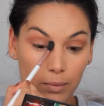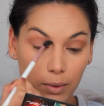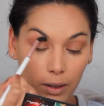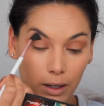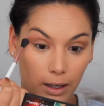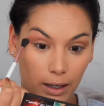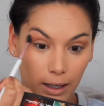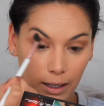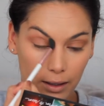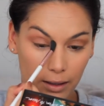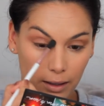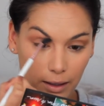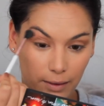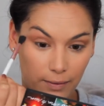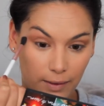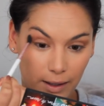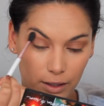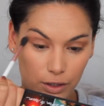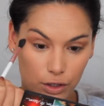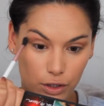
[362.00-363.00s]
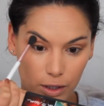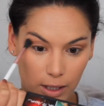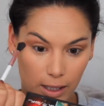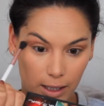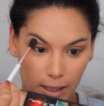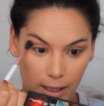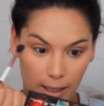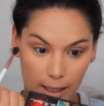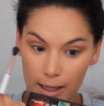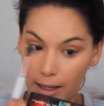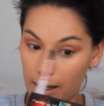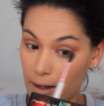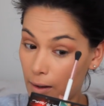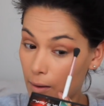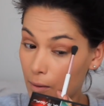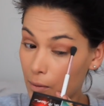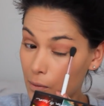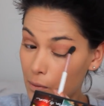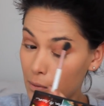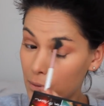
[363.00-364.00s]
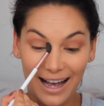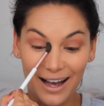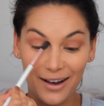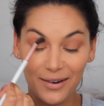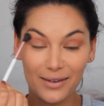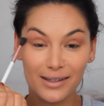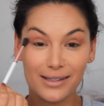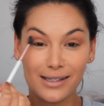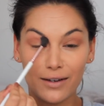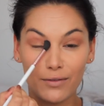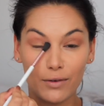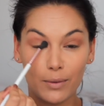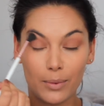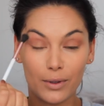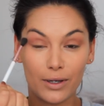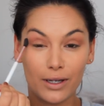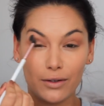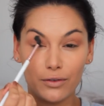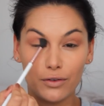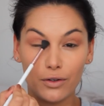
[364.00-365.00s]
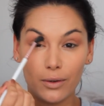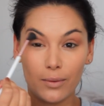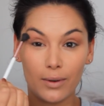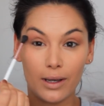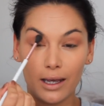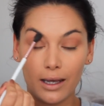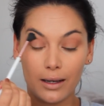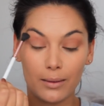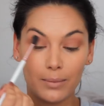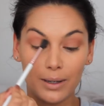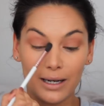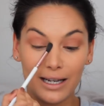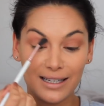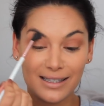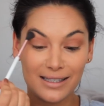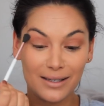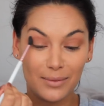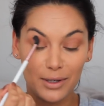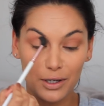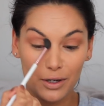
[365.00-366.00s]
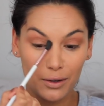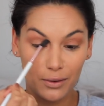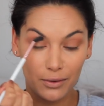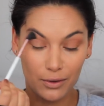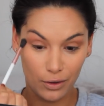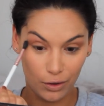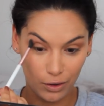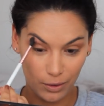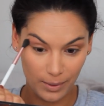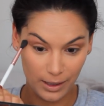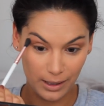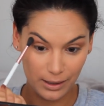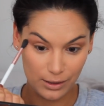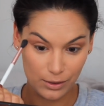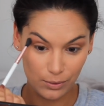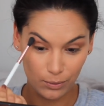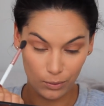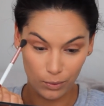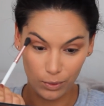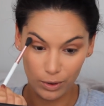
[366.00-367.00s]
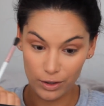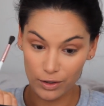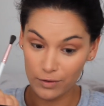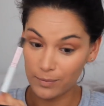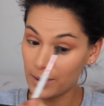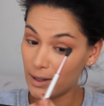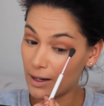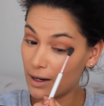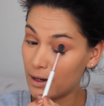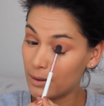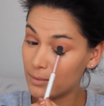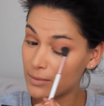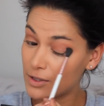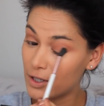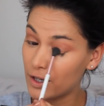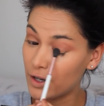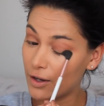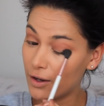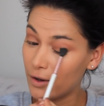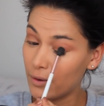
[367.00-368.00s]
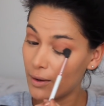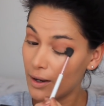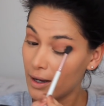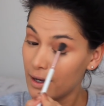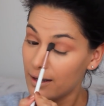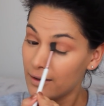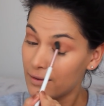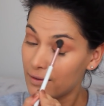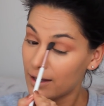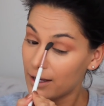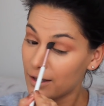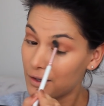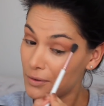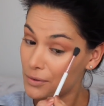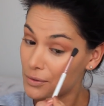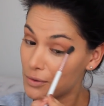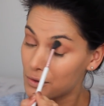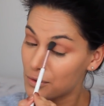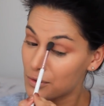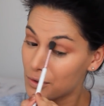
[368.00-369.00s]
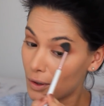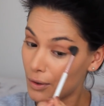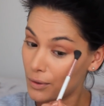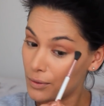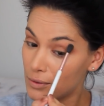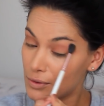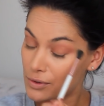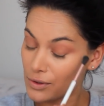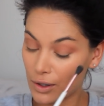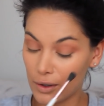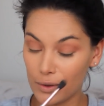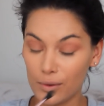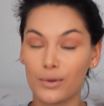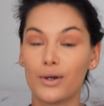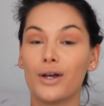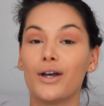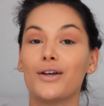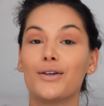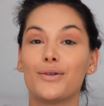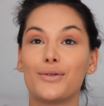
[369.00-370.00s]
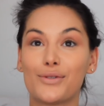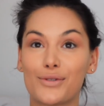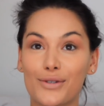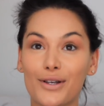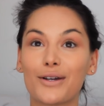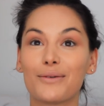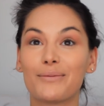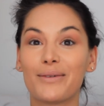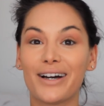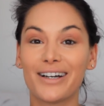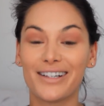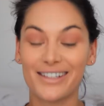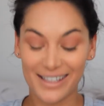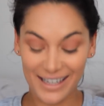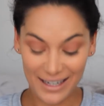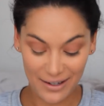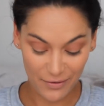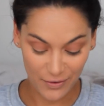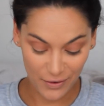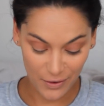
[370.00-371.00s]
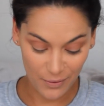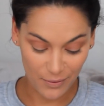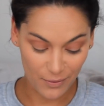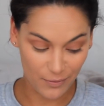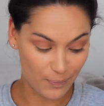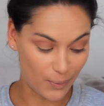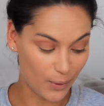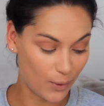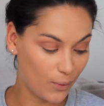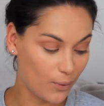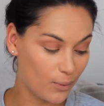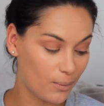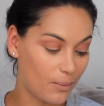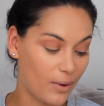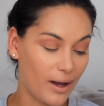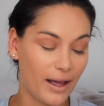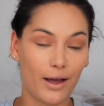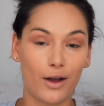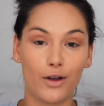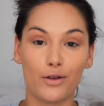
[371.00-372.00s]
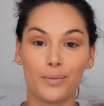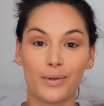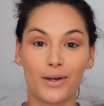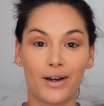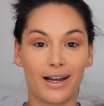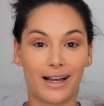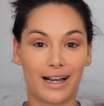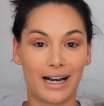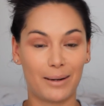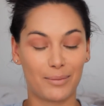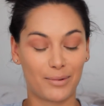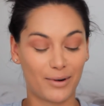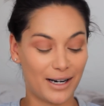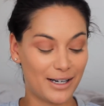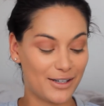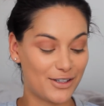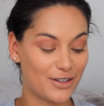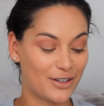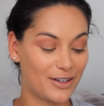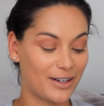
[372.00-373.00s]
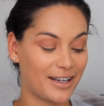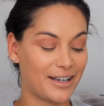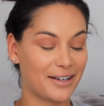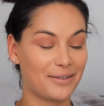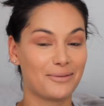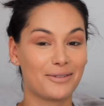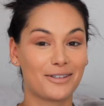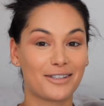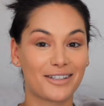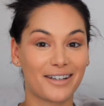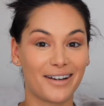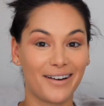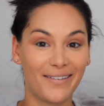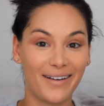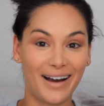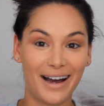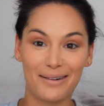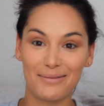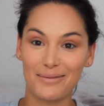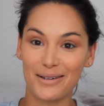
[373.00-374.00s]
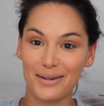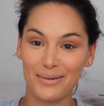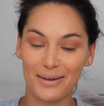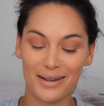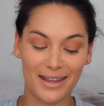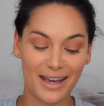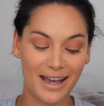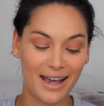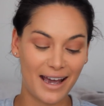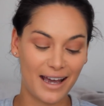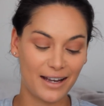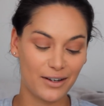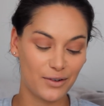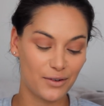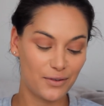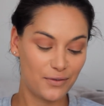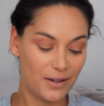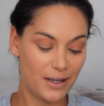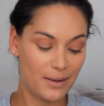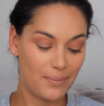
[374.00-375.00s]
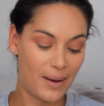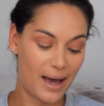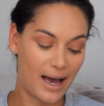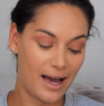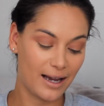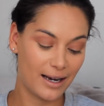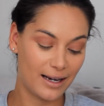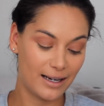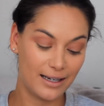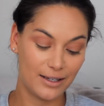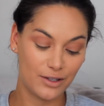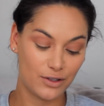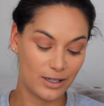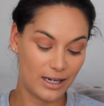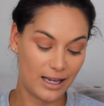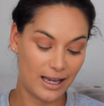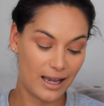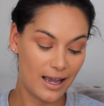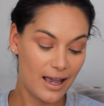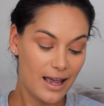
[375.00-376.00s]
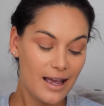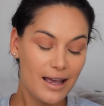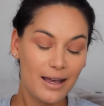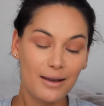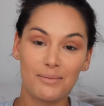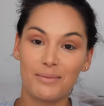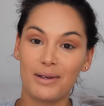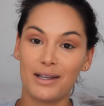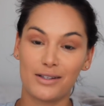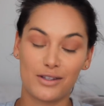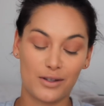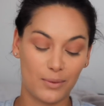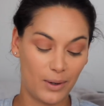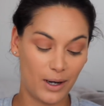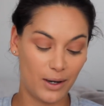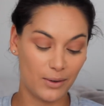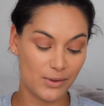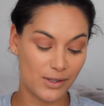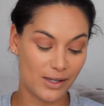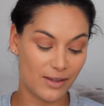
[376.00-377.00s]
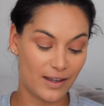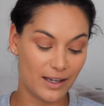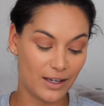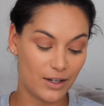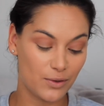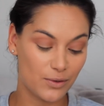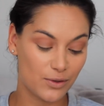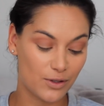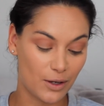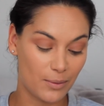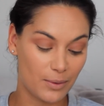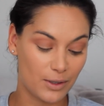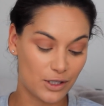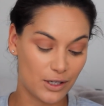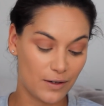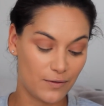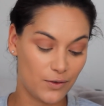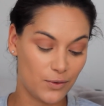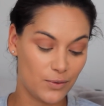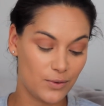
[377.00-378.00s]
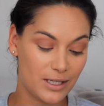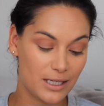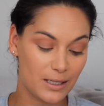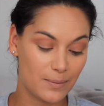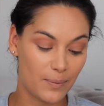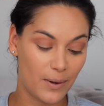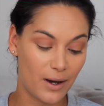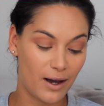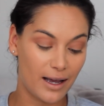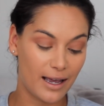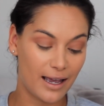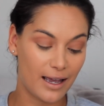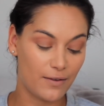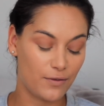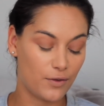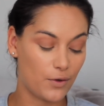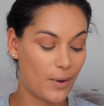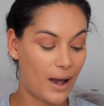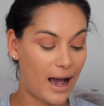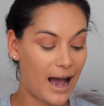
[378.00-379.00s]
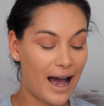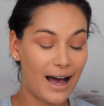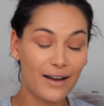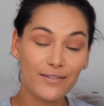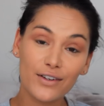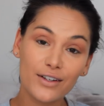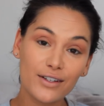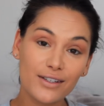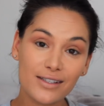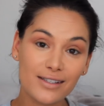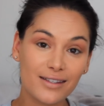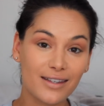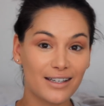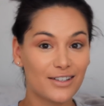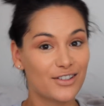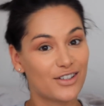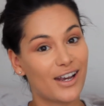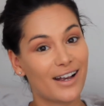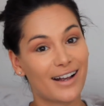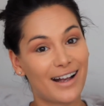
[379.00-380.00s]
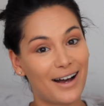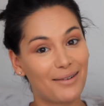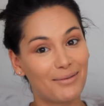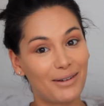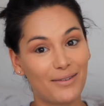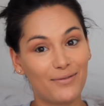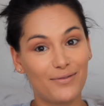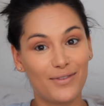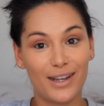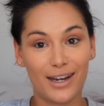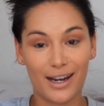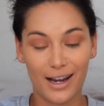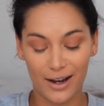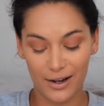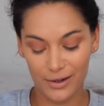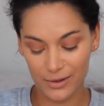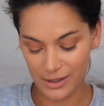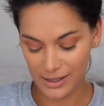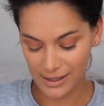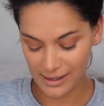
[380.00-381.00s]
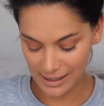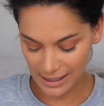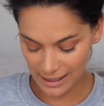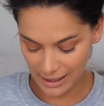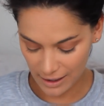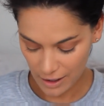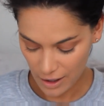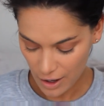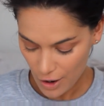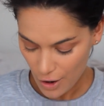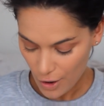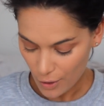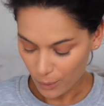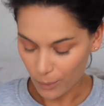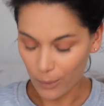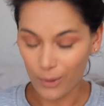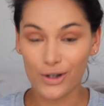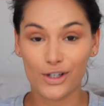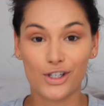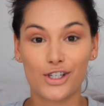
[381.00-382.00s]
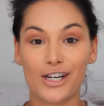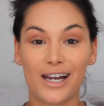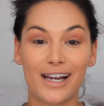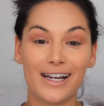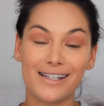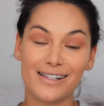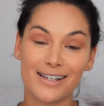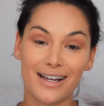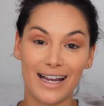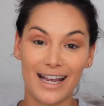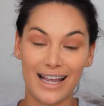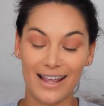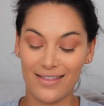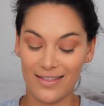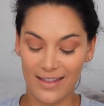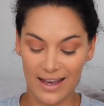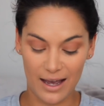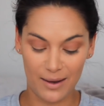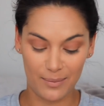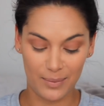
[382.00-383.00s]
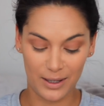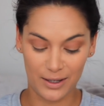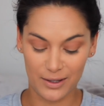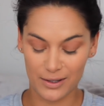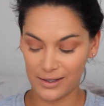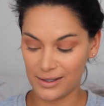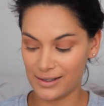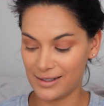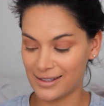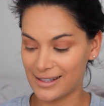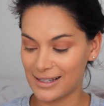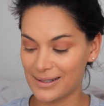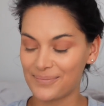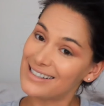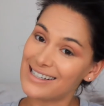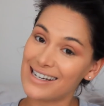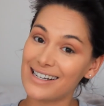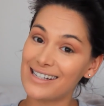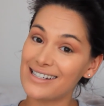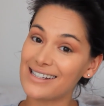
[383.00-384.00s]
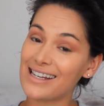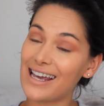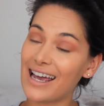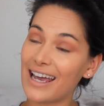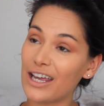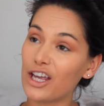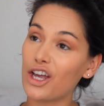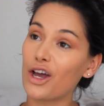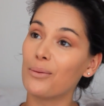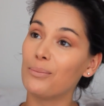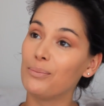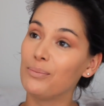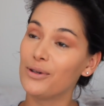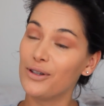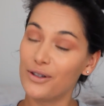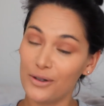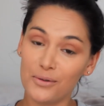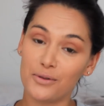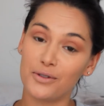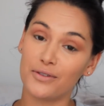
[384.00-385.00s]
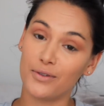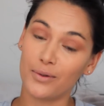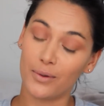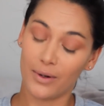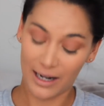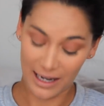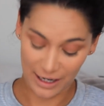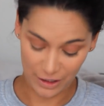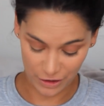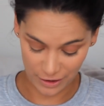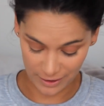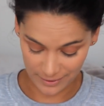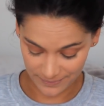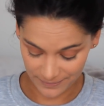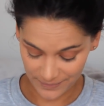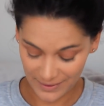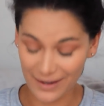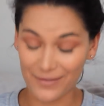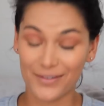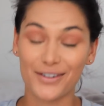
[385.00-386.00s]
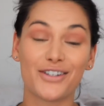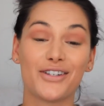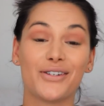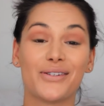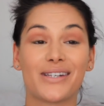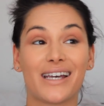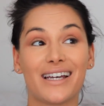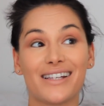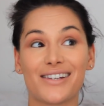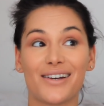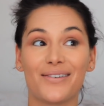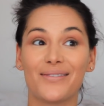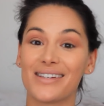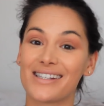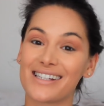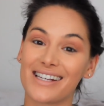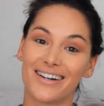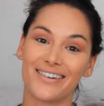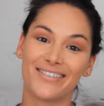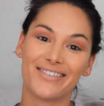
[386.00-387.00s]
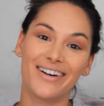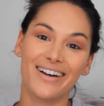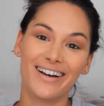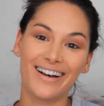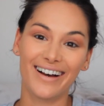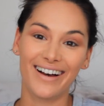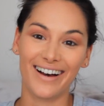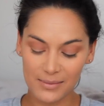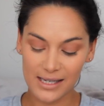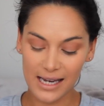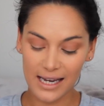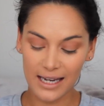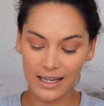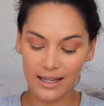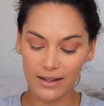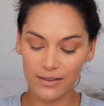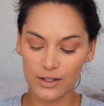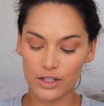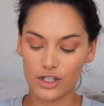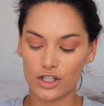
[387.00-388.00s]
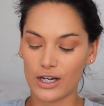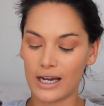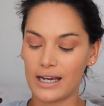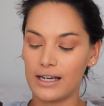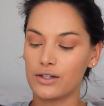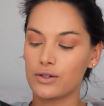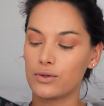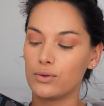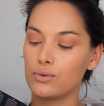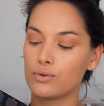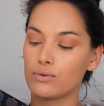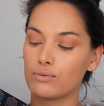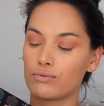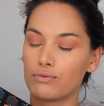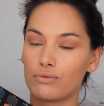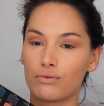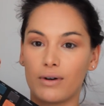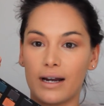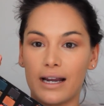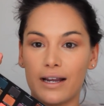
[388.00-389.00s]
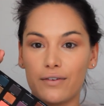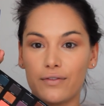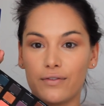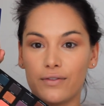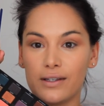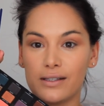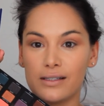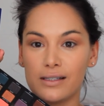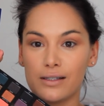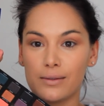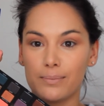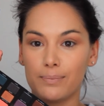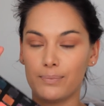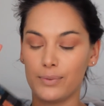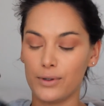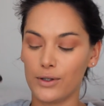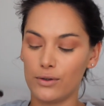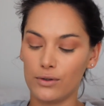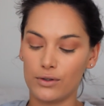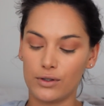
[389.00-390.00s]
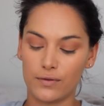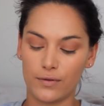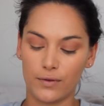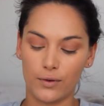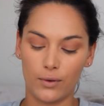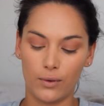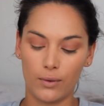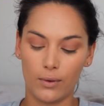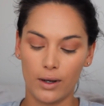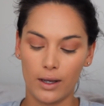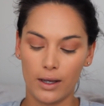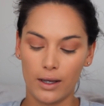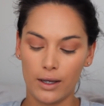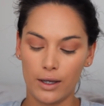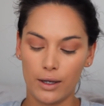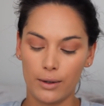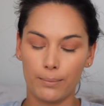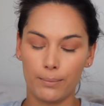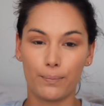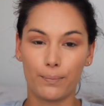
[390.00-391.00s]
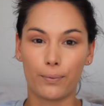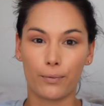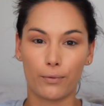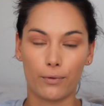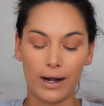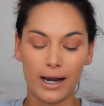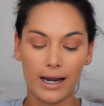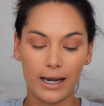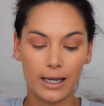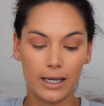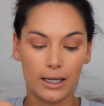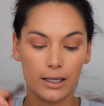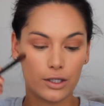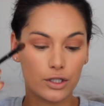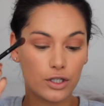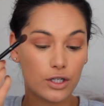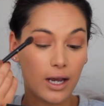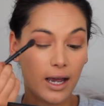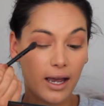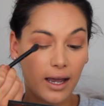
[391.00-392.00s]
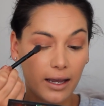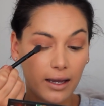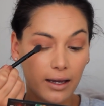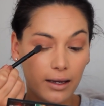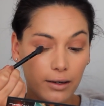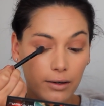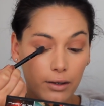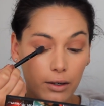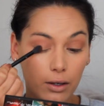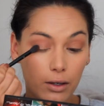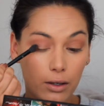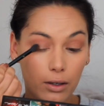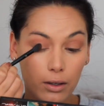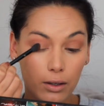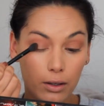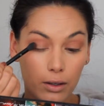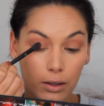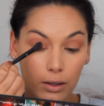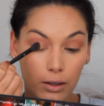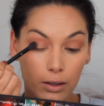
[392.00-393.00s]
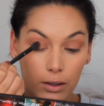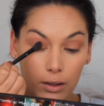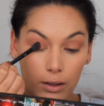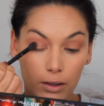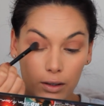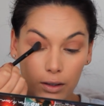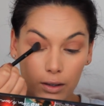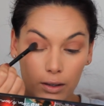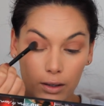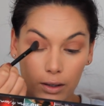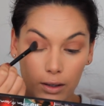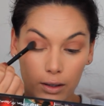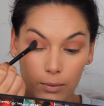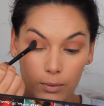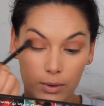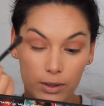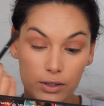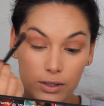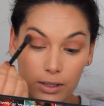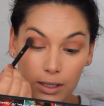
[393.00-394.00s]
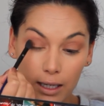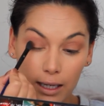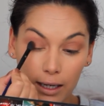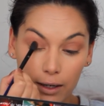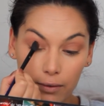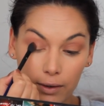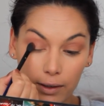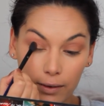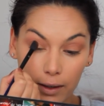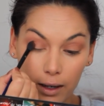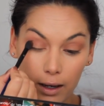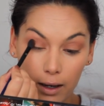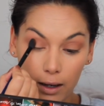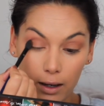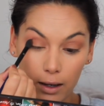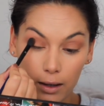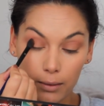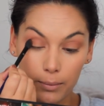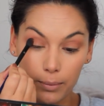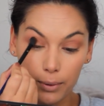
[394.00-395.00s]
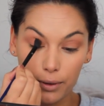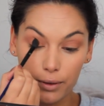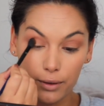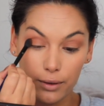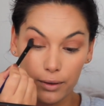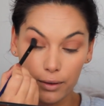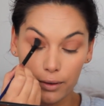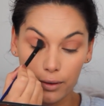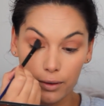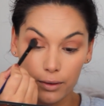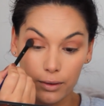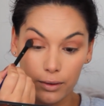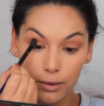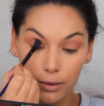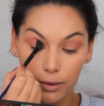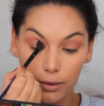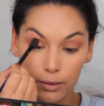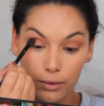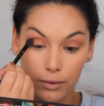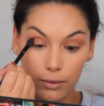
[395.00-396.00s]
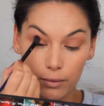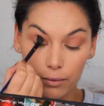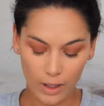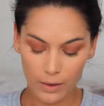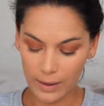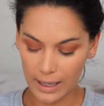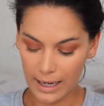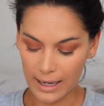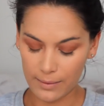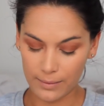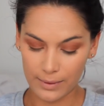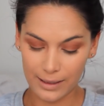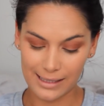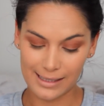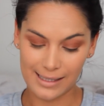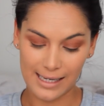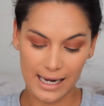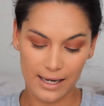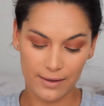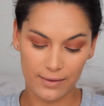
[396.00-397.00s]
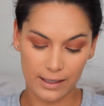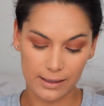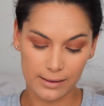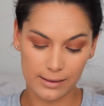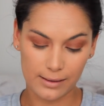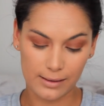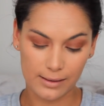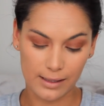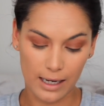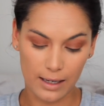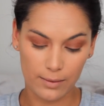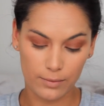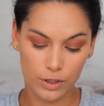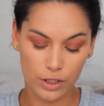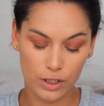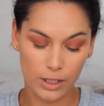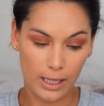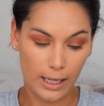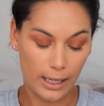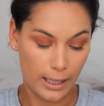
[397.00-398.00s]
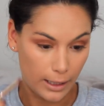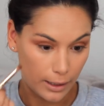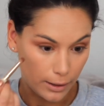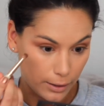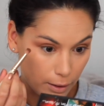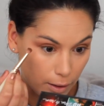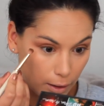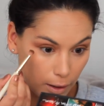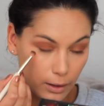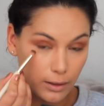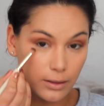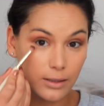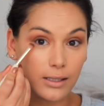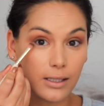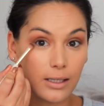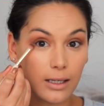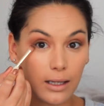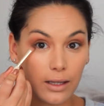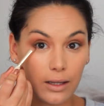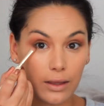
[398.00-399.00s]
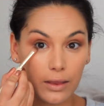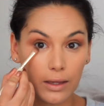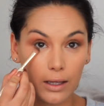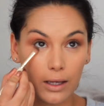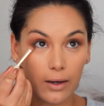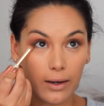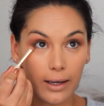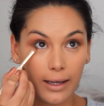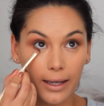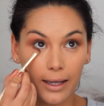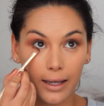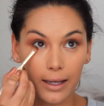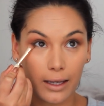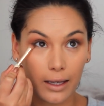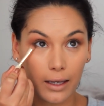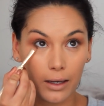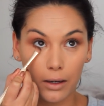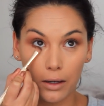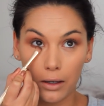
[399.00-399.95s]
Blending that shade out. How is everybody doing? Please let me know in the comments what you've been up to. Thank you so, so, so much if you bought my OPI collaboration. Like, I'm so happy with it, and your feedback literally means the world. So thank you so much if you did buy. If you haven't, then check out my video to see what shades are in there, because it is a beautiful collection, if I do say so myself. I'm taking the shade called Riff. This is a beautiful brick shade, and we're just layering that up. Okay, I'm going to take that same shade underneath the eye here.